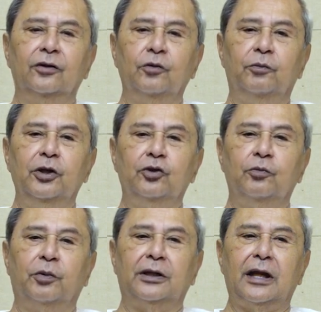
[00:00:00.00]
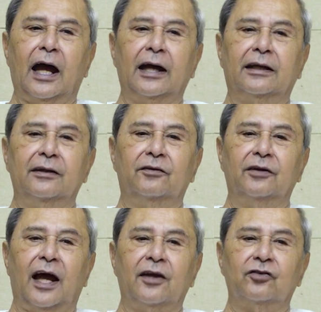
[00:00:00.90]
to Biju Patnaik
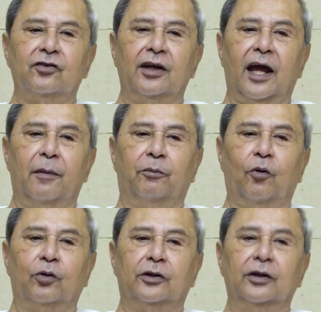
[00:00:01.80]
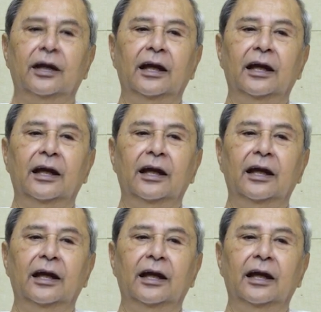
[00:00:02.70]
International Airport